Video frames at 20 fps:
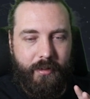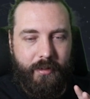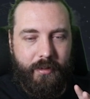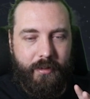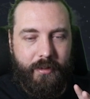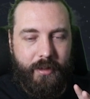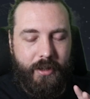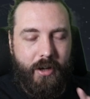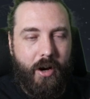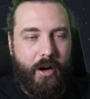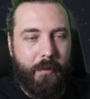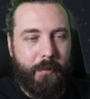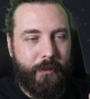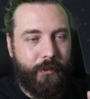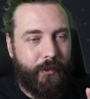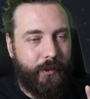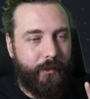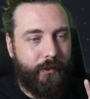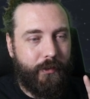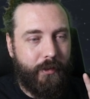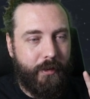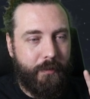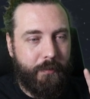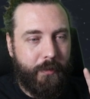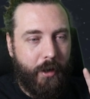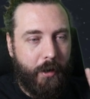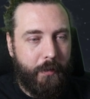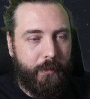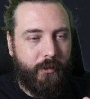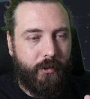the armor system,
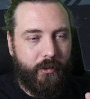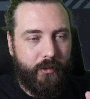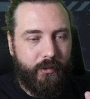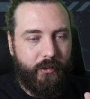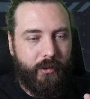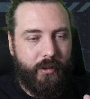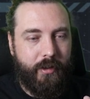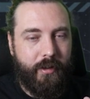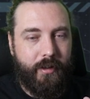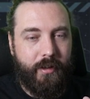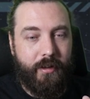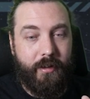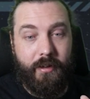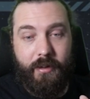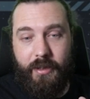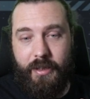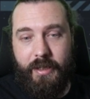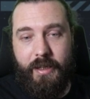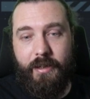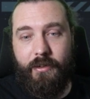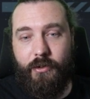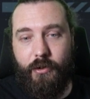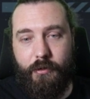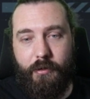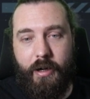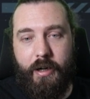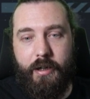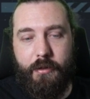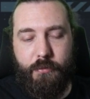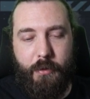going into the
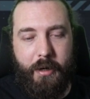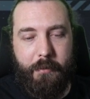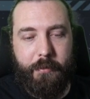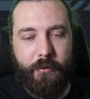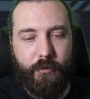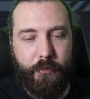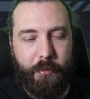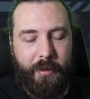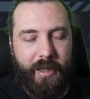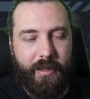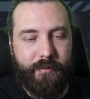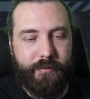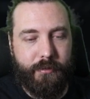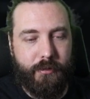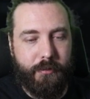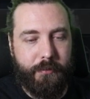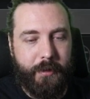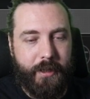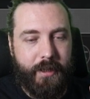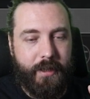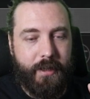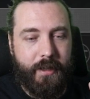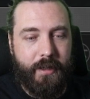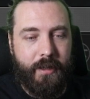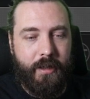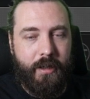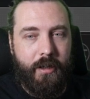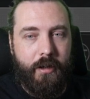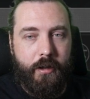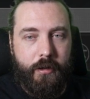integrated weapons platform here,
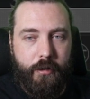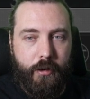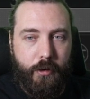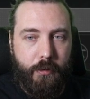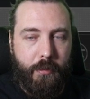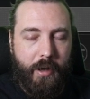you